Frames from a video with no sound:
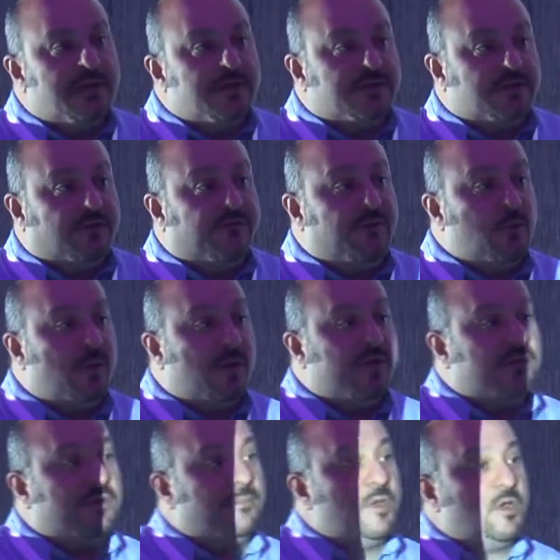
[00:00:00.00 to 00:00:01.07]
So if you
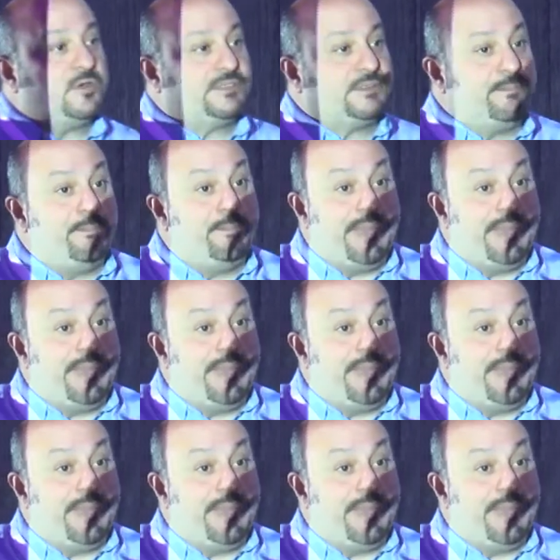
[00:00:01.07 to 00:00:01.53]
want the most